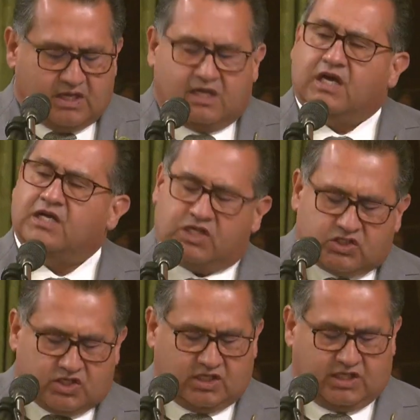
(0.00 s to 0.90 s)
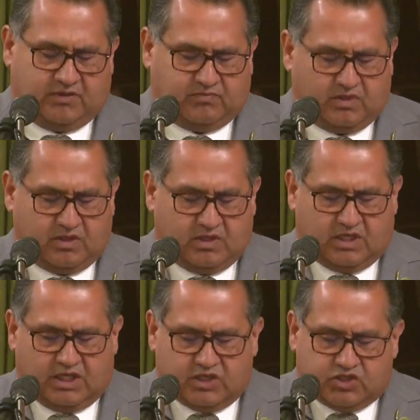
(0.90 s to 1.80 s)
Additionally,
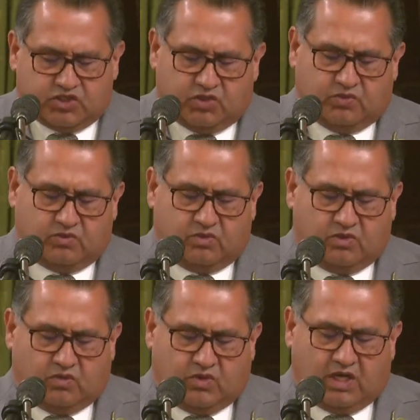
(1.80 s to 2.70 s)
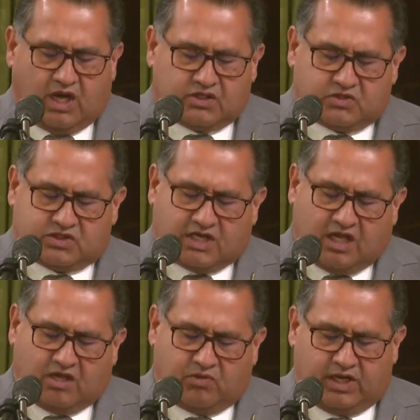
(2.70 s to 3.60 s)
in June, we also
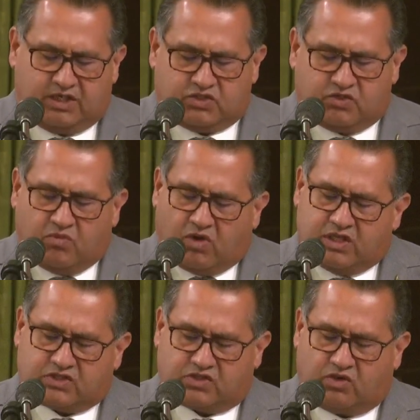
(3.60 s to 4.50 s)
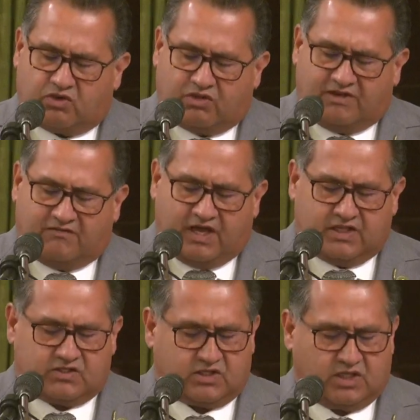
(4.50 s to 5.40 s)
celebrate two more historical
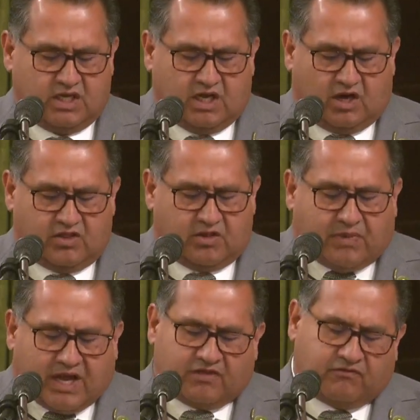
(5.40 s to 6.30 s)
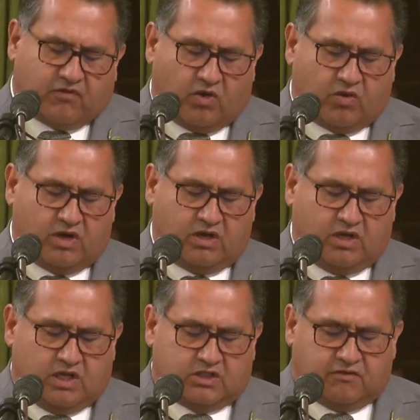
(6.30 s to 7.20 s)
events on the path forward
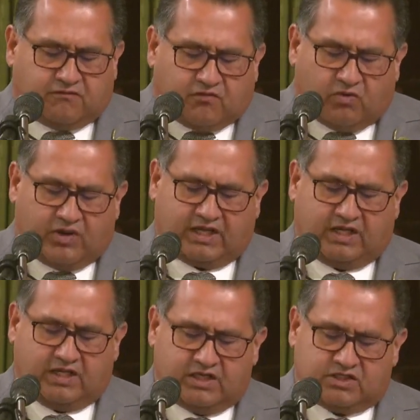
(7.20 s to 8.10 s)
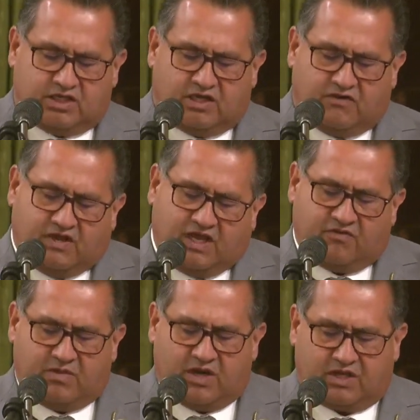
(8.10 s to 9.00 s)
to full recognition of Native
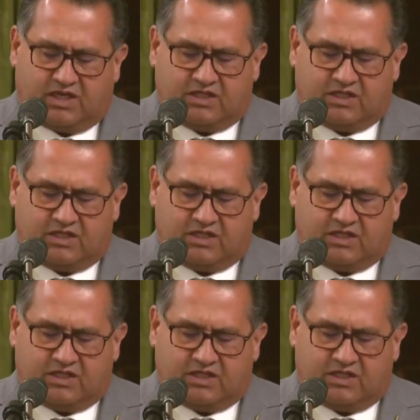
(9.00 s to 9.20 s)
American